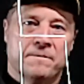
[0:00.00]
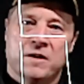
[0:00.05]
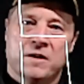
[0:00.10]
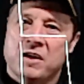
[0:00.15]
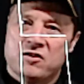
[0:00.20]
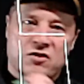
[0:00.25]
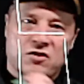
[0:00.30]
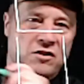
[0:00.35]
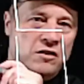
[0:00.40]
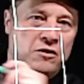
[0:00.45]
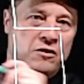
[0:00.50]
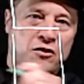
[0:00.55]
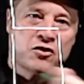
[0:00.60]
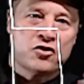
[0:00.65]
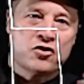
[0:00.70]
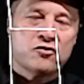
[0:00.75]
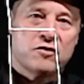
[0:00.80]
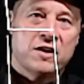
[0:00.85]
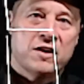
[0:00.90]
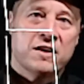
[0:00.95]
It's going to look
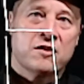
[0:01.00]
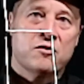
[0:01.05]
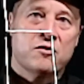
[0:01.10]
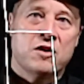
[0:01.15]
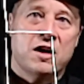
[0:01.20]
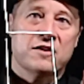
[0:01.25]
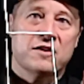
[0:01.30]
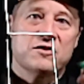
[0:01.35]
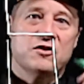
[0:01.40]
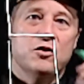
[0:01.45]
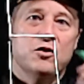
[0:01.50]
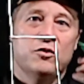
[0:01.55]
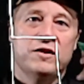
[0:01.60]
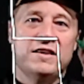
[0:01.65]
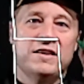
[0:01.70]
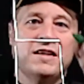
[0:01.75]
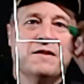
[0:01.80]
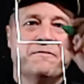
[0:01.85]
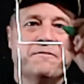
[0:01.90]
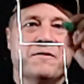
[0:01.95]
straight across. The
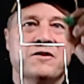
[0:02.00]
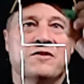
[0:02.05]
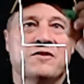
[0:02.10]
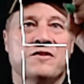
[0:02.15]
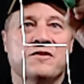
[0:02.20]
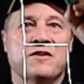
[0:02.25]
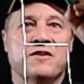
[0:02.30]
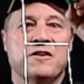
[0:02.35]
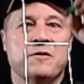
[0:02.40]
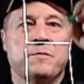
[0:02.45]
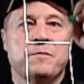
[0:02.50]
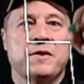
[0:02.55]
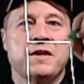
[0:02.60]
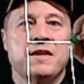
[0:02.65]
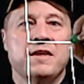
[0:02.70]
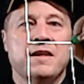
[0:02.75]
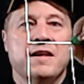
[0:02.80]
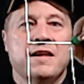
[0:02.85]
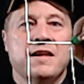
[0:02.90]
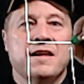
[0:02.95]
only difference is going to
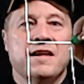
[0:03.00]
be